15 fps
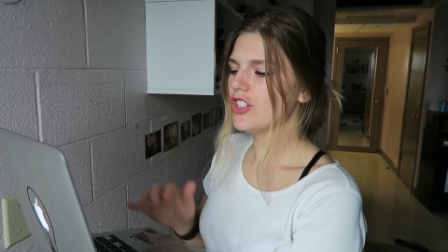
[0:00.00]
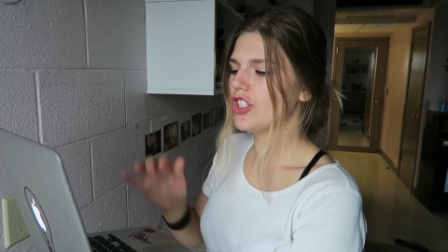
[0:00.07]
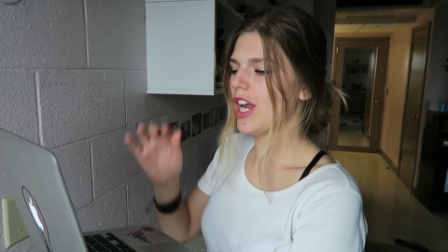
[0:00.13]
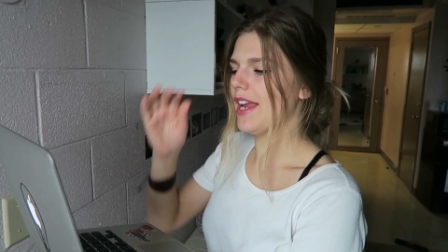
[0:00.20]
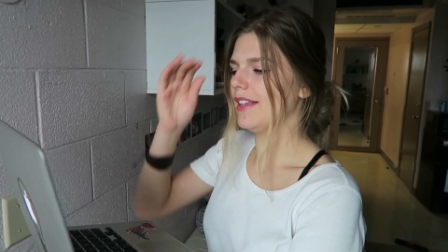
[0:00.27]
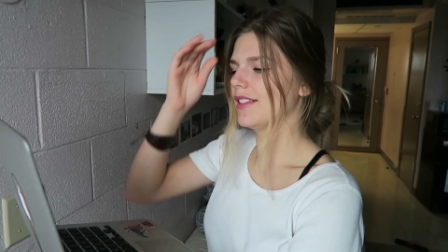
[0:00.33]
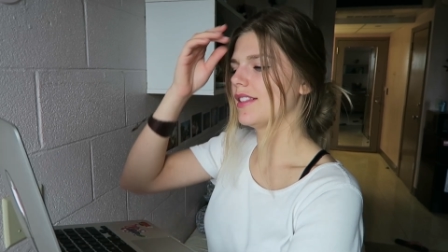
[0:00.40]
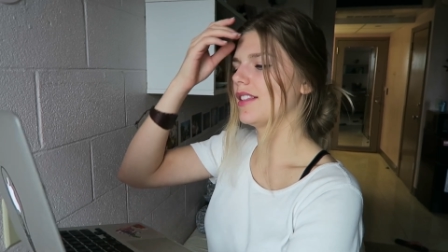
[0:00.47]

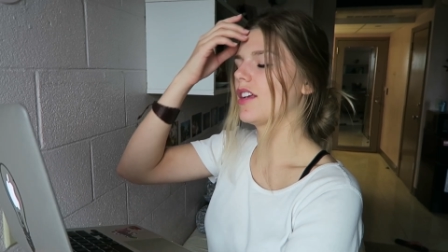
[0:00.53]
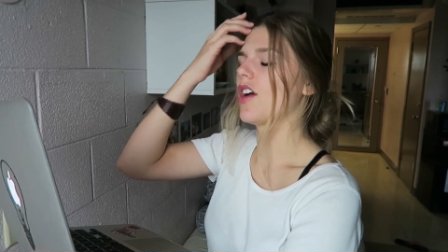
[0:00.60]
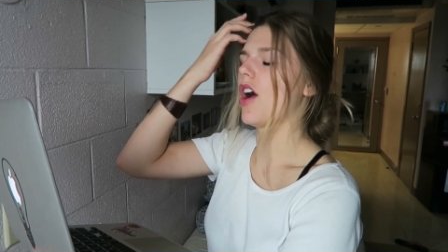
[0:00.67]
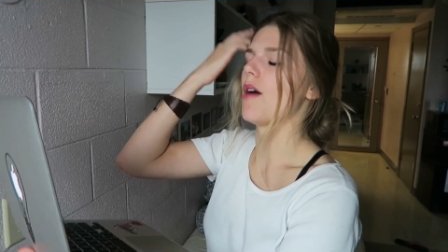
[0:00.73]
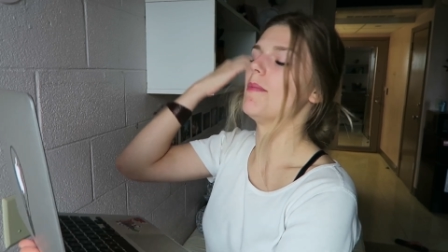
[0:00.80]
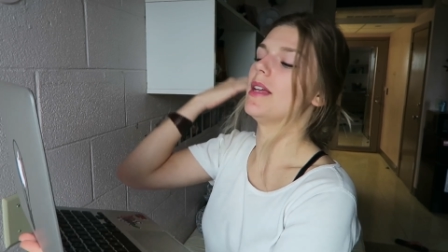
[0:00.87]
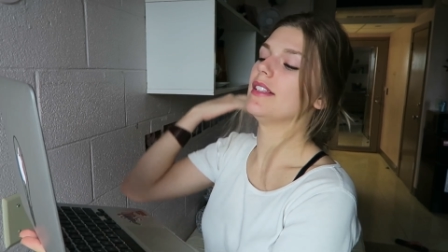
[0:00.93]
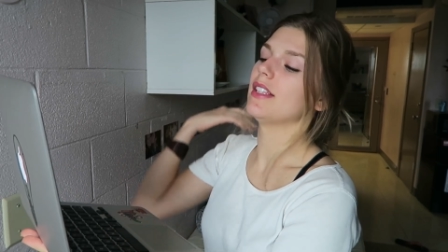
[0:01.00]
Chase
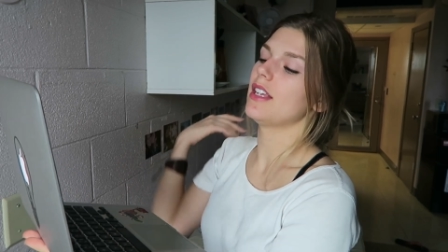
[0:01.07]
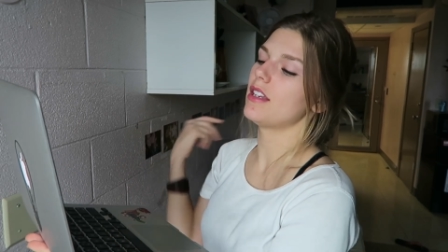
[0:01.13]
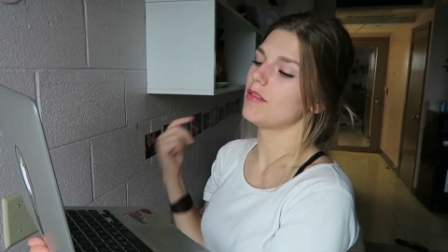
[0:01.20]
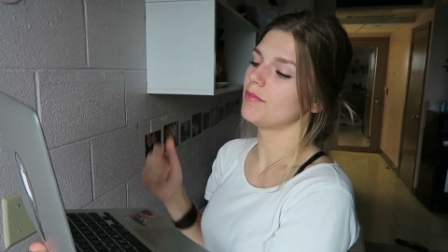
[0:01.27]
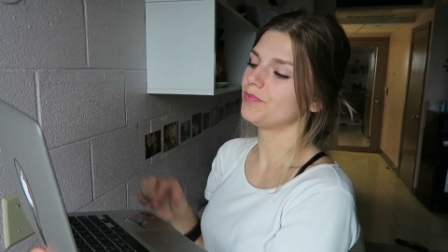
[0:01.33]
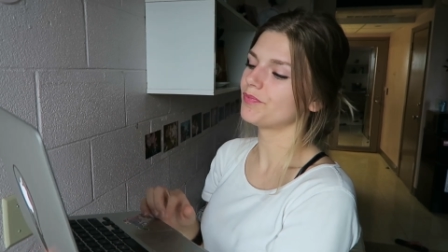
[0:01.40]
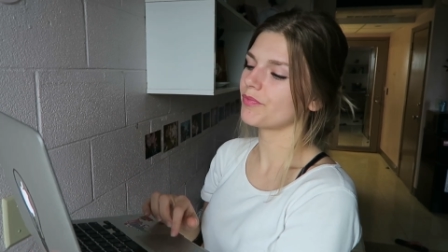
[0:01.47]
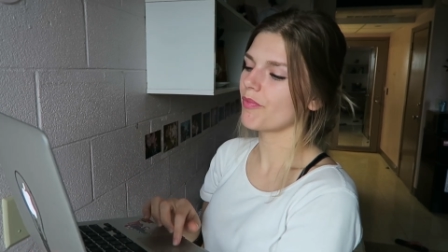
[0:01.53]

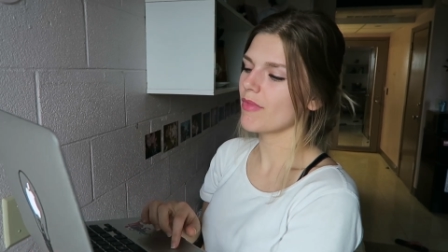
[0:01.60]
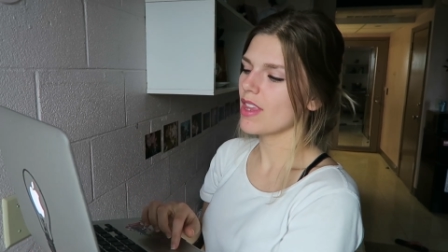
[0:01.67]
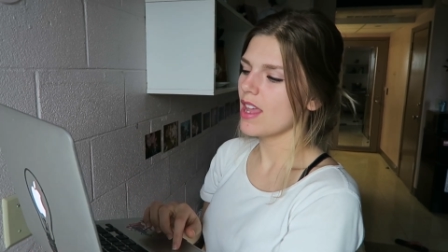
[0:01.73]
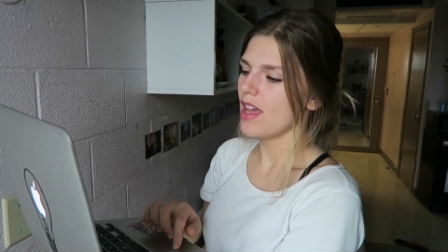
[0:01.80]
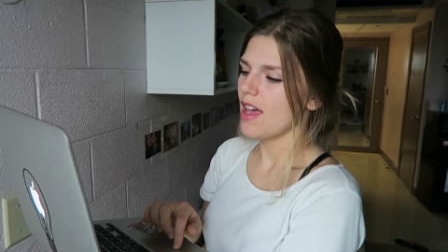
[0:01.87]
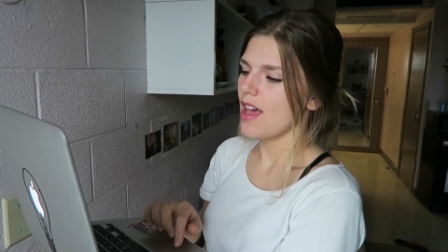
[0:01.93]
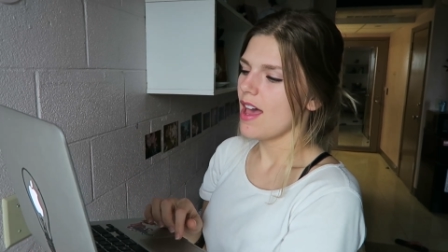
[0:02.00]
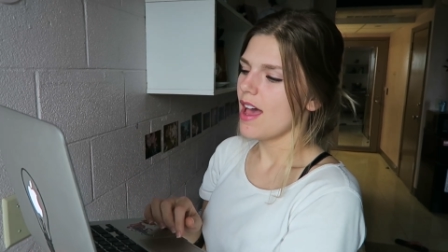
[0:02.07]
commented,
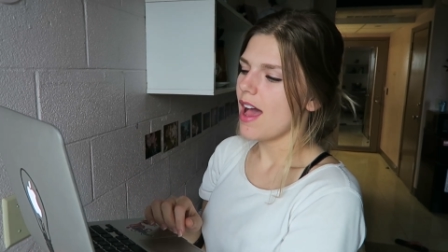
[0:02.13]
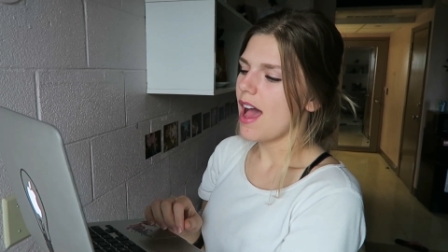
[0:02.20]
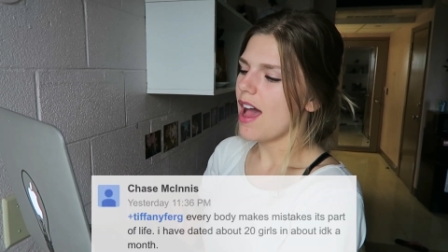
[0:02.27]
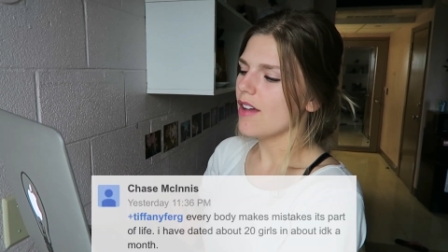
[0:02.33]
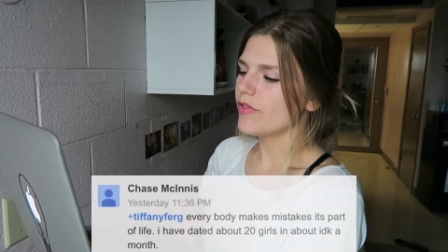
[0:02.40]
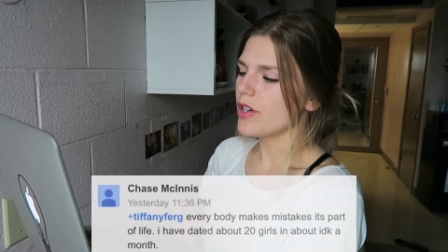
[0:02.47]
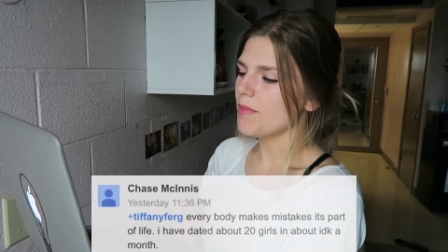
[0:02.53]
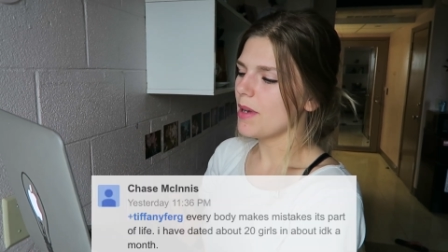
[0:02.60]

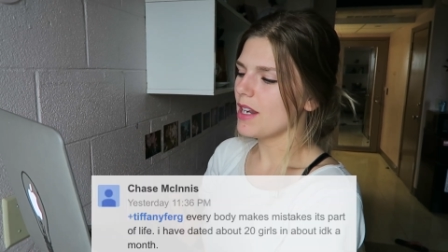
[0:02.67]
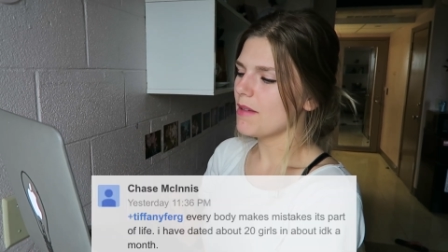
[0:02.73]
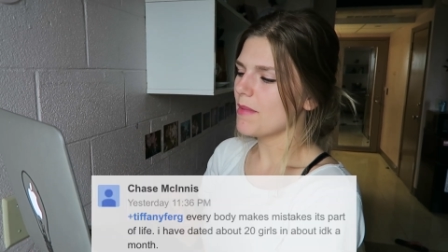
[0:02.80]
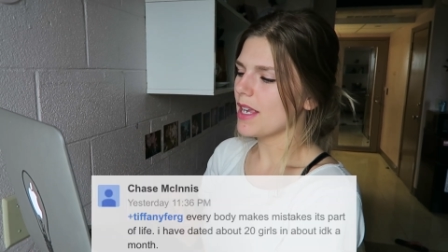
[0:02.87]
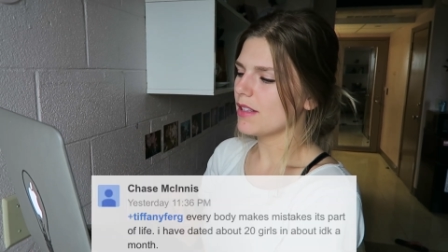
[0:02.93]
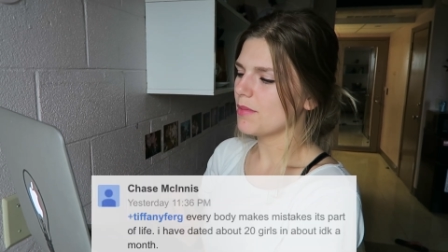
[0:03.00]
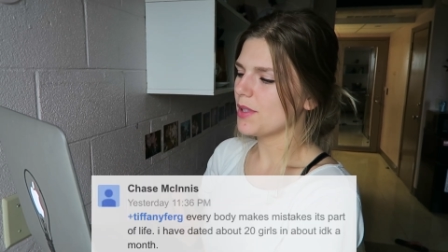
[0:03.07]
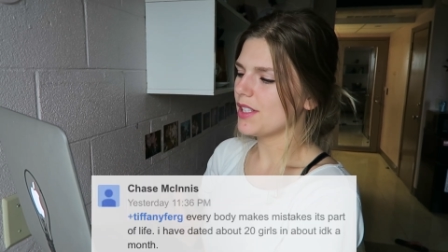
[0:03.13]
everybody
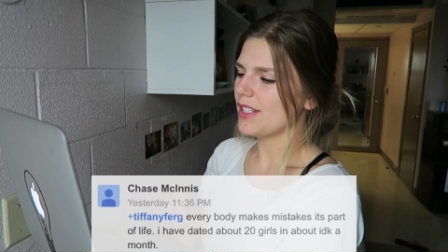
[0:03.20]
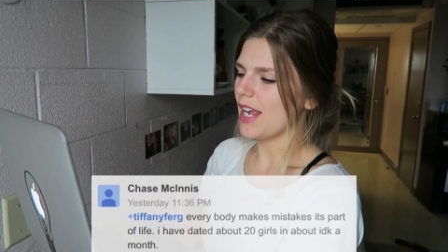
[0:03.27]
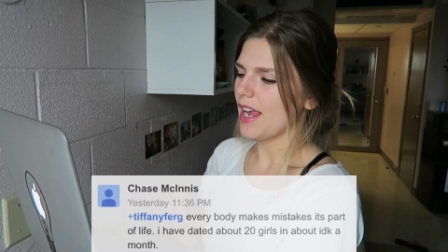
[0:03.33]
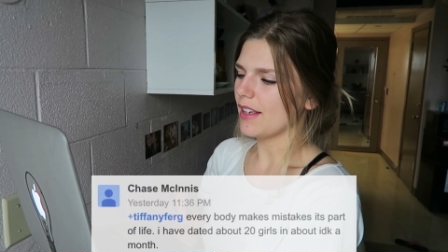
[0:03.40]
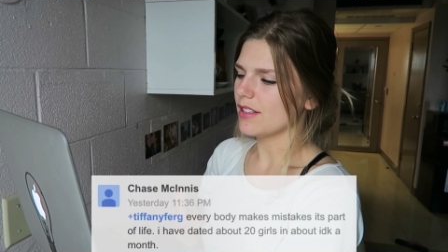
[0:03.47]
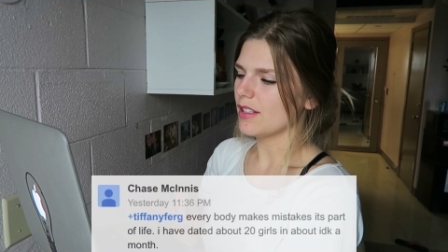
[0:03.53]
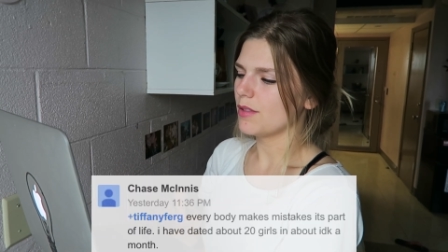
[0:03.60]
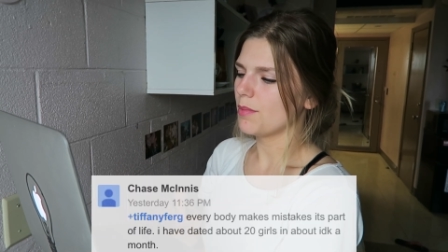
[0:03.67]
makes
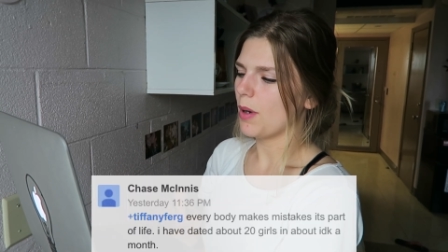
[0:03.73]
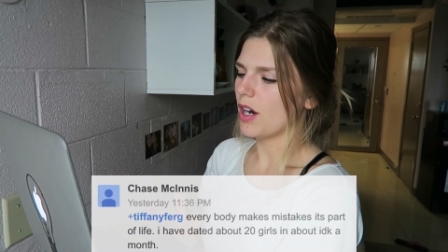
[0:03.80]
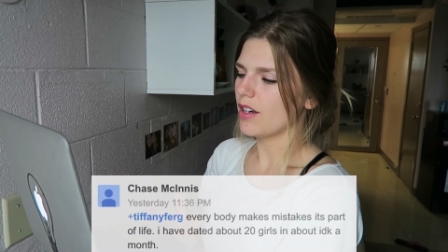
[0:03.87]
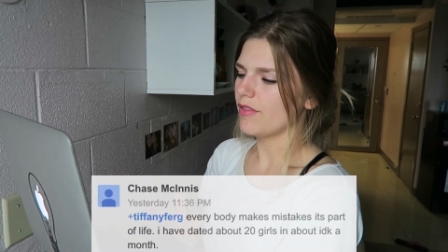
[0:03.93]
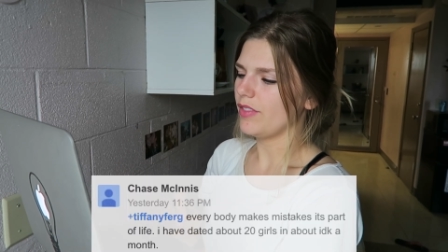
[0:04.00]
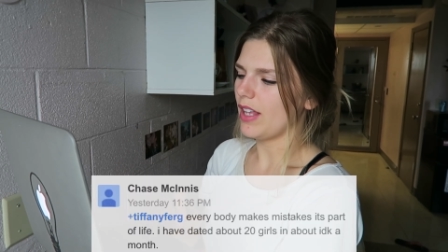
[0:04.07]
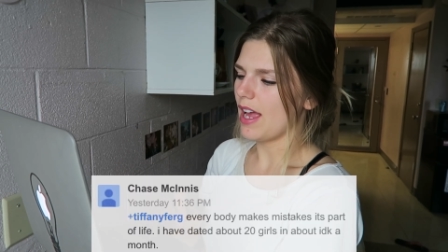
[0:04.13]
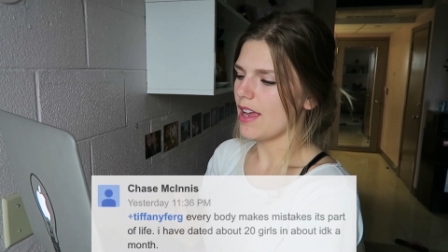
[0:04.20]
mistakes, it's
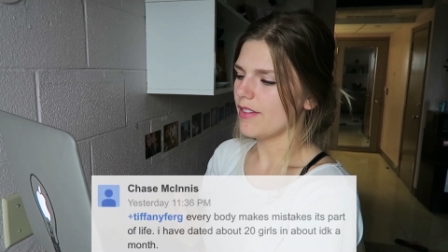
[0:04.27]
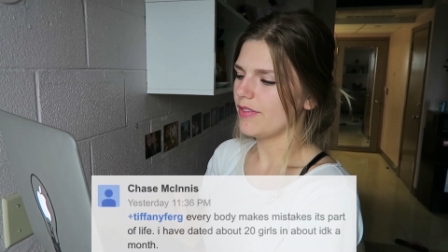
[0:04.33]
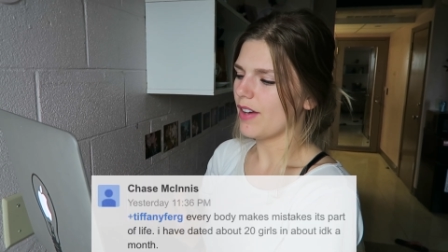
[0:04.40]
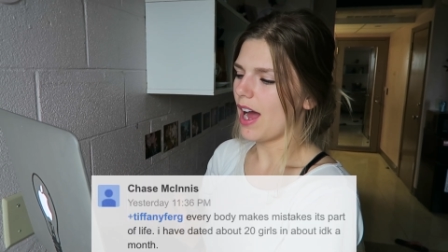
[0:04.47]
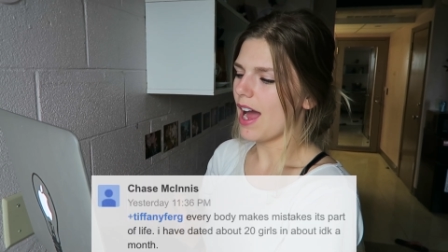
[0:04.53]
part of life.